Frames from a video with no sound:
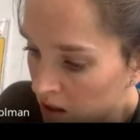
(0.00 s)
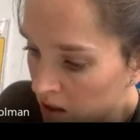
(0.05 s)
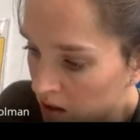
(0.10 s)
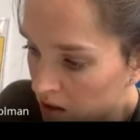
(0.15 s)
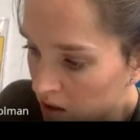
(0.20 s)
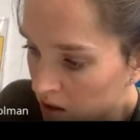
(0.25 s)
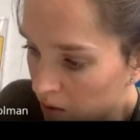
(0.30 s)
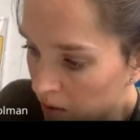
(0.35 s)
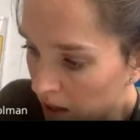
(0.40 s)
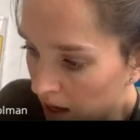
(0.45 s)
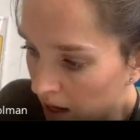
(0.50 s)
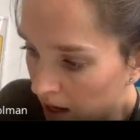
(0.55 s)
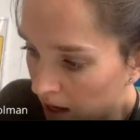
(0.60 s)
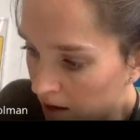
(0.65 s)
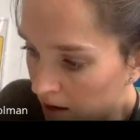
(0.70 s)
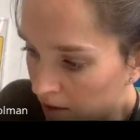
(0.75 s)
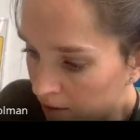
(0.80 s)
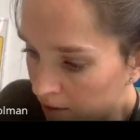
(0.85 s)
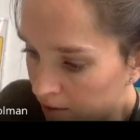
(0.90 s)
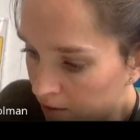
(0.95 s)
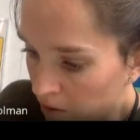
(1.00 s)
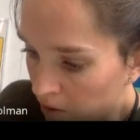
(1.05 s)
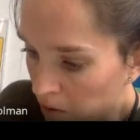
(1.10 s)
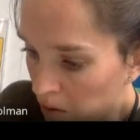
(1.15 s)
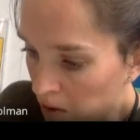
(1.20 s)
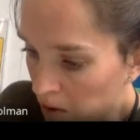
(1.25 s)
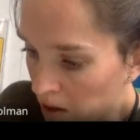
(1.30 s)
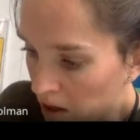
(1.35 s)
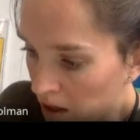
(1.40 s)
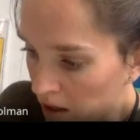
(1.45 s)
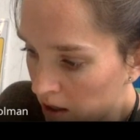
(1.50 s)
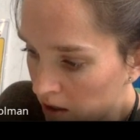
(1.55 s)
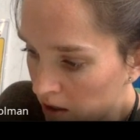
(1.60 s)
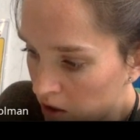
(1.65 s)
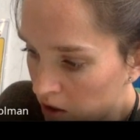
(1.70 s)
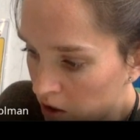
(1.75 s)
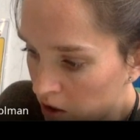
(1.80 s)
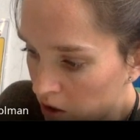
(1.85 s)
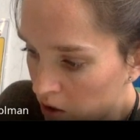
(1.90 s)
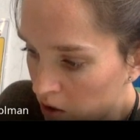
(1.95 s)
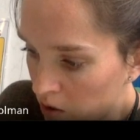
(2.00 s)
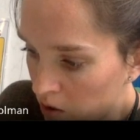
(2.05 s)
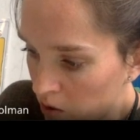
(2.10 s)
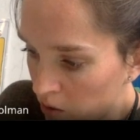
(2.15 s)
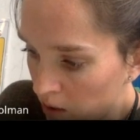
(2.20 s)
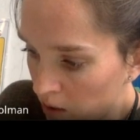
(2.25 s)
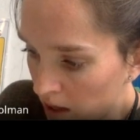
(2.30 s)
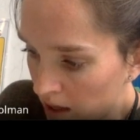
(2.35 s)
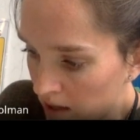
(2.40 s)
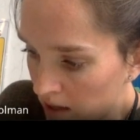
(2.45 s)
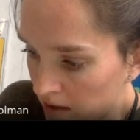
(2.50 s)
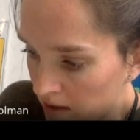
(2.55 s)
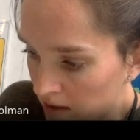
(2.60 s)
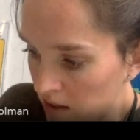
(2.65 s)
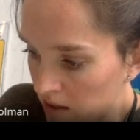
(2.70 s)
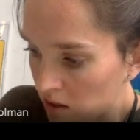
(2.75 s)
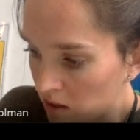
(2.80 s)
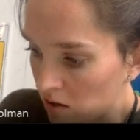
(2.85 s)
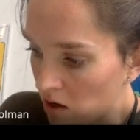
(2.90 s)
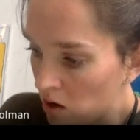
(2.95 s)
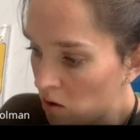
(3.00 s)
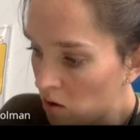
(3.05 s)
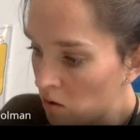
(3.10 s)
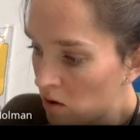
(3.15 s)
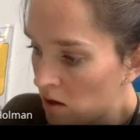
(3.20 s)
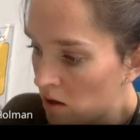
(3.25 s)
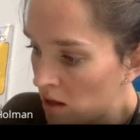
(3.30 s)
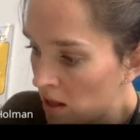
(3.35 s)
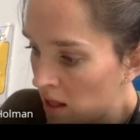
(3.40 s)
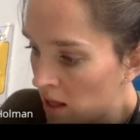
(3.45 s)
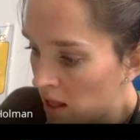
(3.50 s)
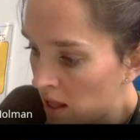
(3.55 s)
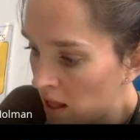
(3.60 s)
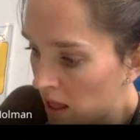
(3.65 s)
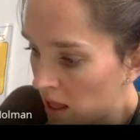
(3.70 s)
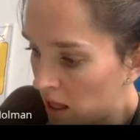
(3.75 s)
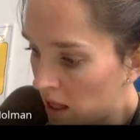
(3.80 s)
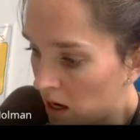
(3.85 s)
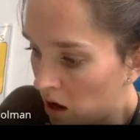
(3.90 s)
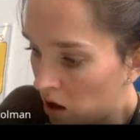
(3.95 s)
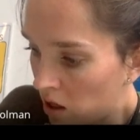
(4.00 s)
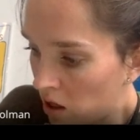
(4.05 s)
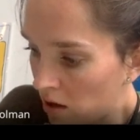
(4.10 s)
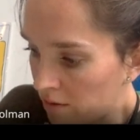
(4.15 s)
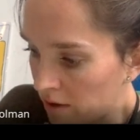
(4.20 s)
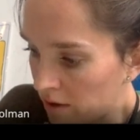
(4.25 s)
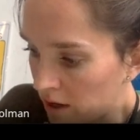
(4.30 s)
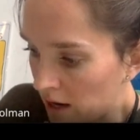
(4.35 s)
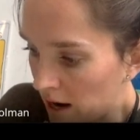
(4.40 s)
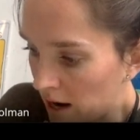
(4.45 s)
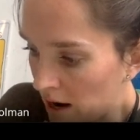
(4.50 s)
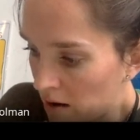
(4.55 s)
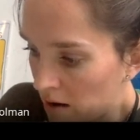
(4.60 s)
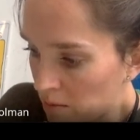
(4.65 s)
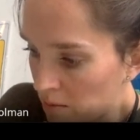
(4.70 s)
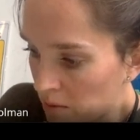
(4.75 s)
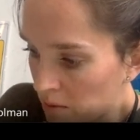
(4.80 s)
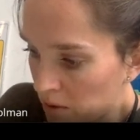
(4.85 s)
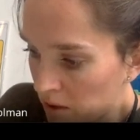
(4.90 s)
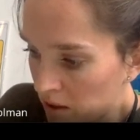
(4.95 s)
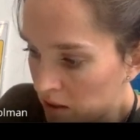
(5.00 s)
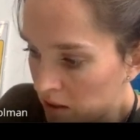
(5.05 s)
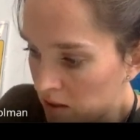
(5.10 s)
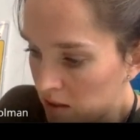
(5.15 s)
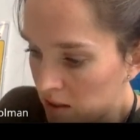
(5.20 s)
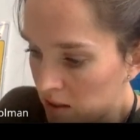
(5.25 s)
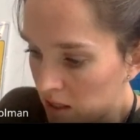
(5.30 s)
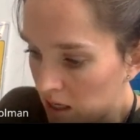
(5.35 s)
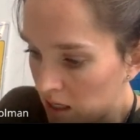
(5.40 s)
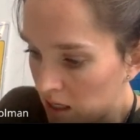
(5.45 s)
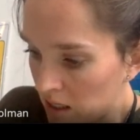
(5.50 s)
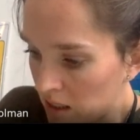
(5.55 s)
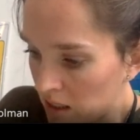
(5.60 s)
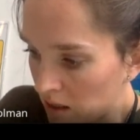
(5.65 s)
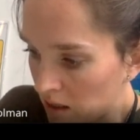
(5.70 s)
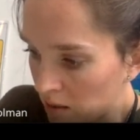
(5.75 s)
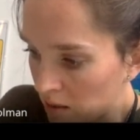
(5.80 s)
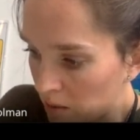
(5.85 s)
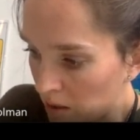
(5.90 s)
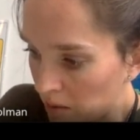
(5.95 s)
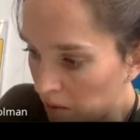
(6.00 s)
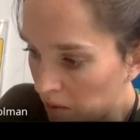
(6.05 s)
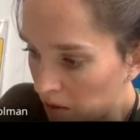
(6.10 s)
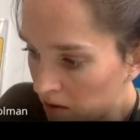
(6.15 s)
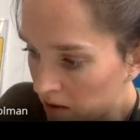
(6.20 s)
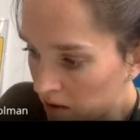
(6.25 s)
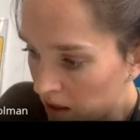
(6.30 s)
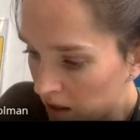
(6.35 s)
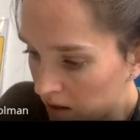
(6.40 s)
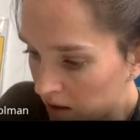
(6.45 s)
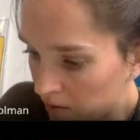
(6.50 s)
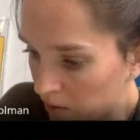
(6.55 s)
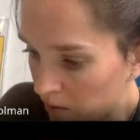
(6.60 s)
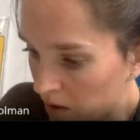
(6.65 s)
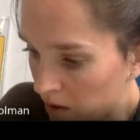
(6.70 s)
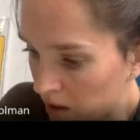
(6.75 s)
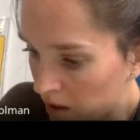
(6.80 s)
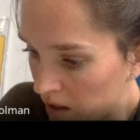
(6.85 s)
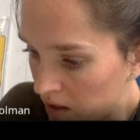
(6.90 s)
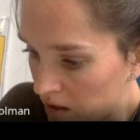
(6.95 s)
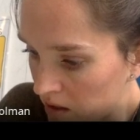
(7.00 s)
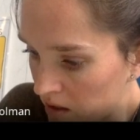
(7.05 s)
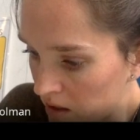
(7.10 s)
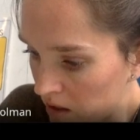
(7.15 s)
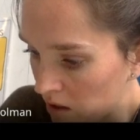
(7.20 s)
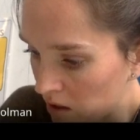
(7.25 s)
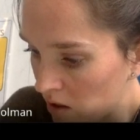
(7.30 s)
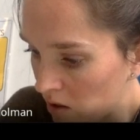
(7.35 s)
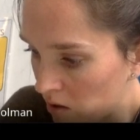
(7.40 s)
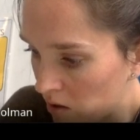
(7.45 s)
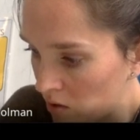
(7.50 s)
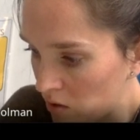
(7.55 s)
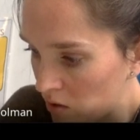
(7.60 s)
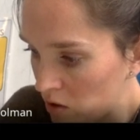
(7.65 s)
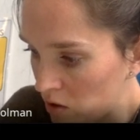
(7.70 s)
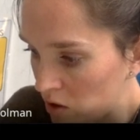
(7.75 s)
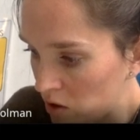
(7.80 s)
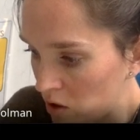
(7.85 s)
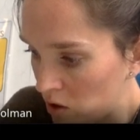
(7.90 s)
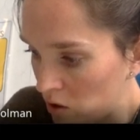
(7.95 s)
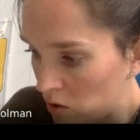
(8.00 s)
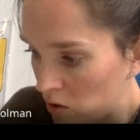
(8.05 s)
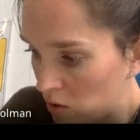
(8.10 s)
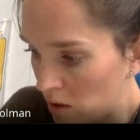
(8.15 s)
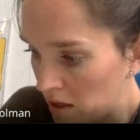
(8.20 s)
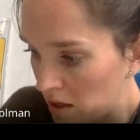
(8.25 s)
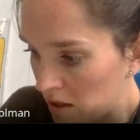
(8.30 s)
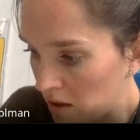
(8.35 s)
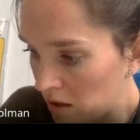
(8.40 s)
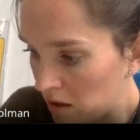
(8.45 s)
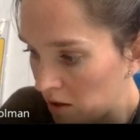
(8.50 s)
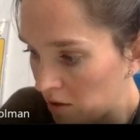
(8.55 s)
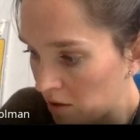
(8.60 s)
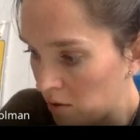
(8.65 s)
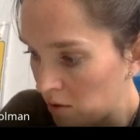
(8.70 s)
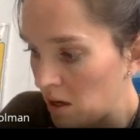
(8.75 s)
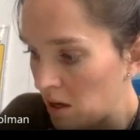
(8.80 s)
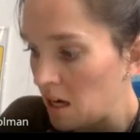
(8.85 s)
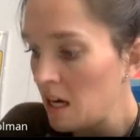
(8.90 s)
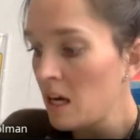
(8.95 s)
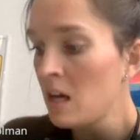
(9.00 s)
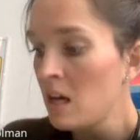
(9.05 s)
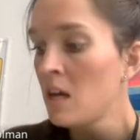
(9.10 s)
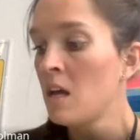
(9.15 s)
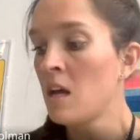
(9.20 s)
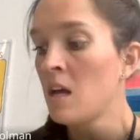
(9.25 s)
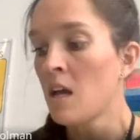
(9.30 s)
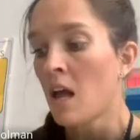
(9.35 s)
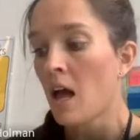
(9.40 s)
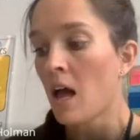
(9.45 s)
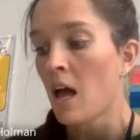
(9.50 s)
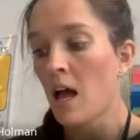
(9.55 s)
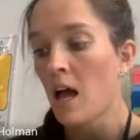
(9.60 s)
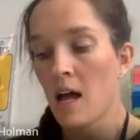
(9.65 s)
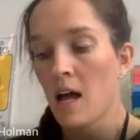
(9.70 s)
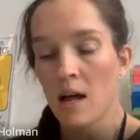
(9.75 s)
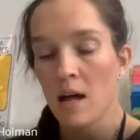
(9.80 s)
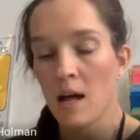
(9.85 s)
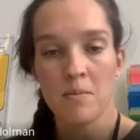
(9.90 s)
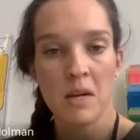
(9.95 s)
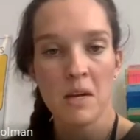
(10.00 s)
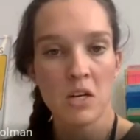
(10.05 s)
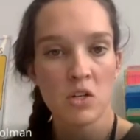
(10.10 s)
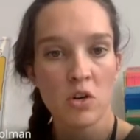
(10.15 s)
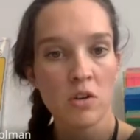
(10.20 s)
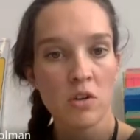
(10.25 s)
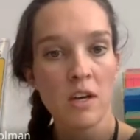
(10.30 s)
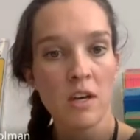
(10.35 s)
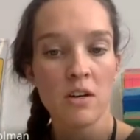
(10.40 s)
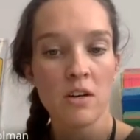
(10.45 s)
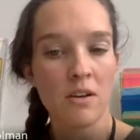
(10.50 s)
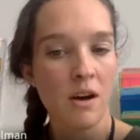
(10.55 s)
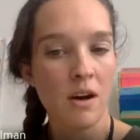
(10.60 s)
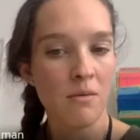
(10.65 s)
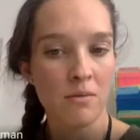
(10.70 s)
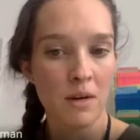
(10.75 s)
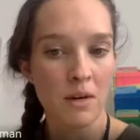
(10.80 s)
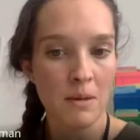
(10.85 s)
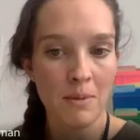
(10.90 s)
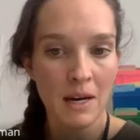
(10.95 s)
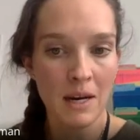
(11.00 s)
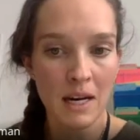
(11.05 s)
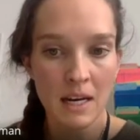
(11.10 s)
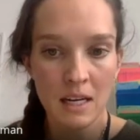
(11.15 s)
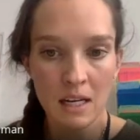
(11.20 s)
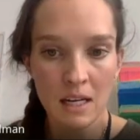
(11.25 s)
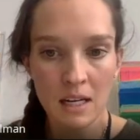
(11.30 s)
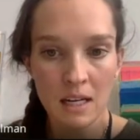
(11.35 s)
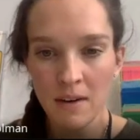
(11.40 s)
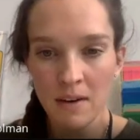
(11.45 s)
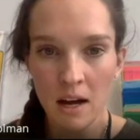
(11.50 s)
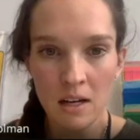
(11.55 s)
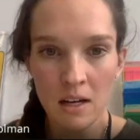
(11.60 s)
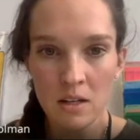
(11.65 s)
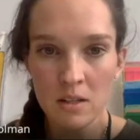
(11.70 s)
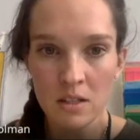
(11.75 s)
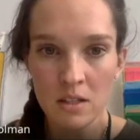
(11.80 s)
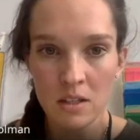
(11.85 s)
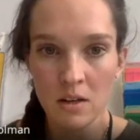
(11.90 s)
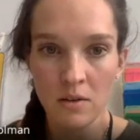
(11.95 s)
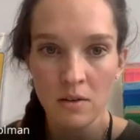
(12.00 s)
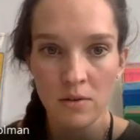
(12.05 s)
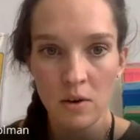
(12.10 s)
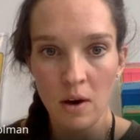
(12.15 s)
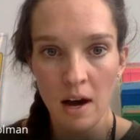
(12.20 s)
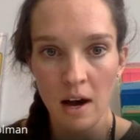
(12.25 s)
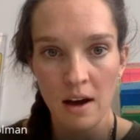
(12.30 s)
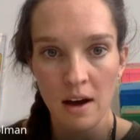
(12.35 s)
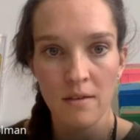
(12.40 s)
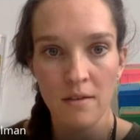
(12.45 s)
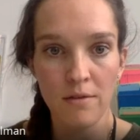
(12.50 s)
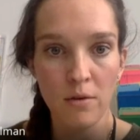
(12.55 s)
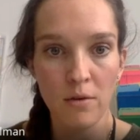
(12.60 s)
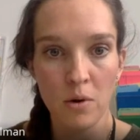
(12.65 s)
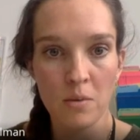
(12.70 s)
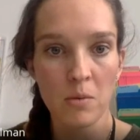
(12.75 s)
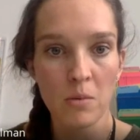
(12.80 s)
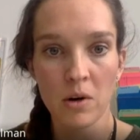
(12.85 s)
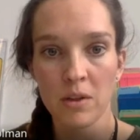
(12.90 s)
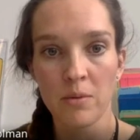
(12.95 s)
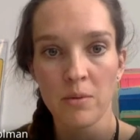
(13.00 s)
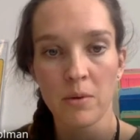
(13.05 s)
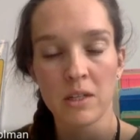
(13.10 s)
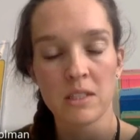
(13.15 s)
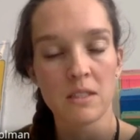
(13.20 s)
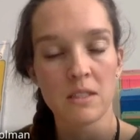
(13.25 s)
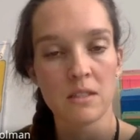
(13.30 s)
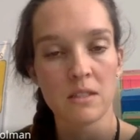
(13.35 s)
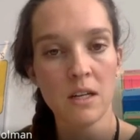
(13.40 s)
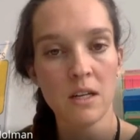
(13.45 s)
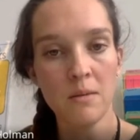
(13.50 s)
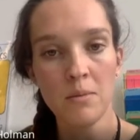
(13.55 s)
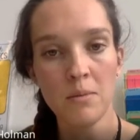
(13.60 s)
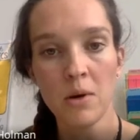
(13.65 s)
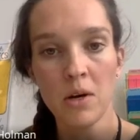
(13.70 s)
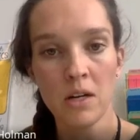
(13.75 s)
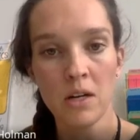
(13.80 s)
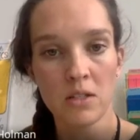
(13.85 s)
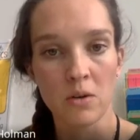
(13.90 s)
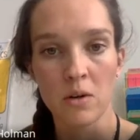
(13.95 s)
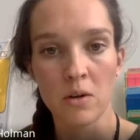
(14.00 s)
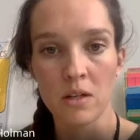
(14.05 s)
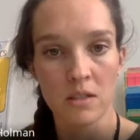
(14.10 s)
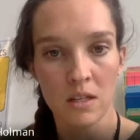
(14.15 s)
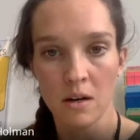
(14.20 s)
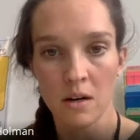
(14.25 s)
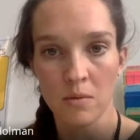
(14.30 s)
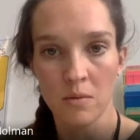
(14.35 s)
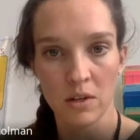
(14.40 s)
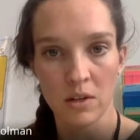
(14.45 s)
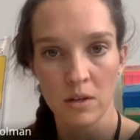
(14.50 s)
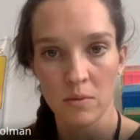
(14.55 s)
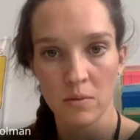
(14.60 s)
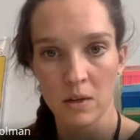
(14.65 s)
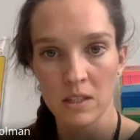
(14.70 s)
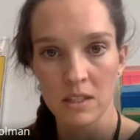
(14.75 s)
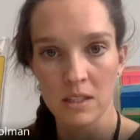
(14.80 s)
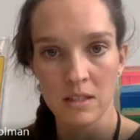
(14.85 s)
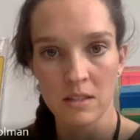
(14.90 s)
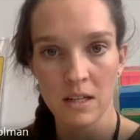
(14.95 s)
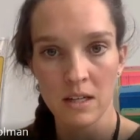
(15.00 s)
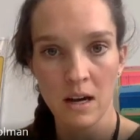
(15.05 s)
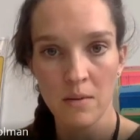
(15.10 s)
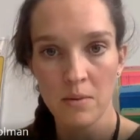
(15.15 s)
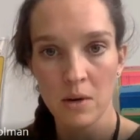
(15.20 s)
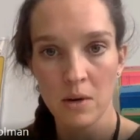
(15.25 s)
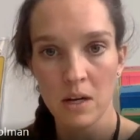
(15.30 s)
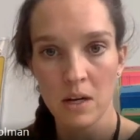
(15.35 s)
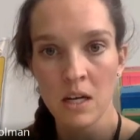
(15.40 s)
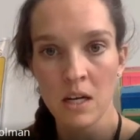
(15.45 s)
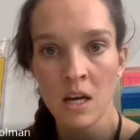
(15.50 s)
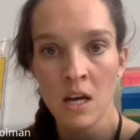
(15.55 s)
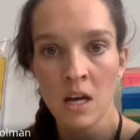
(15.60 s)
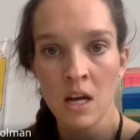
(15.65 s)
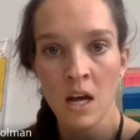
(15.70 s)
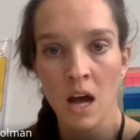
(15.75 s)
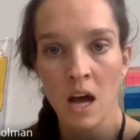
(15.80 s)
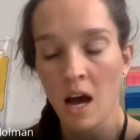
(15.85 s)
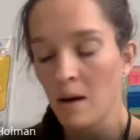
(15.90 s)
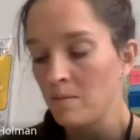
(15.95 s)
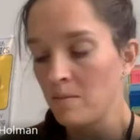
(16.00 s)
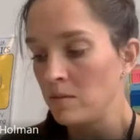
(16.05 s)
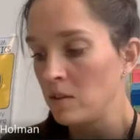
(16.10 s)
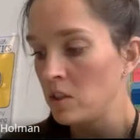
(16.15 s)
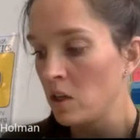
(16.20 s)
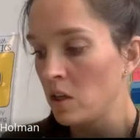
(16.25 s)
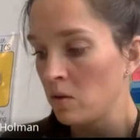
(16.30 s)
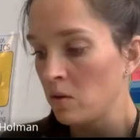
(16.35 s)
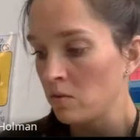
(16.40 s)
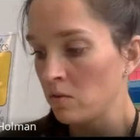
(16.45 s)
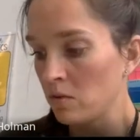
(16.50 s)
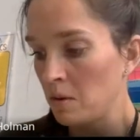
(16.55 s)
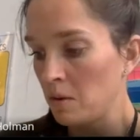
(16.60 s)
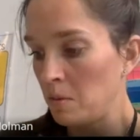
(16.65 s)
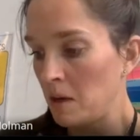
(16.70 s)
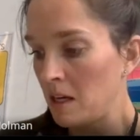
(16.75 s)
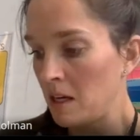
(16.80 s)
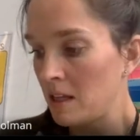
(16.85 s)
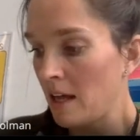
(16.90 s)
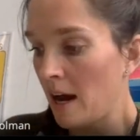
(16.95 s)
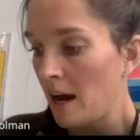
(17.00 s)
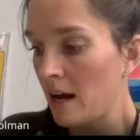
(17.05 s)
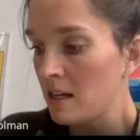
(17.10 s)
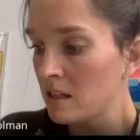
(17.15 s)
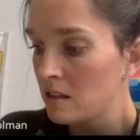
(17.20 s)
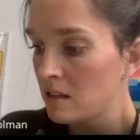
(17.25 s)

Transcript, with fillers: So we have 4, 2, and 0, and all of our outputs in another bubble, negative one, zero, two, and 3. Uh, make sure that you're not repeating any values. So if you have 4 more than once as an input or 0 more than once as an output, um, don't repeat that.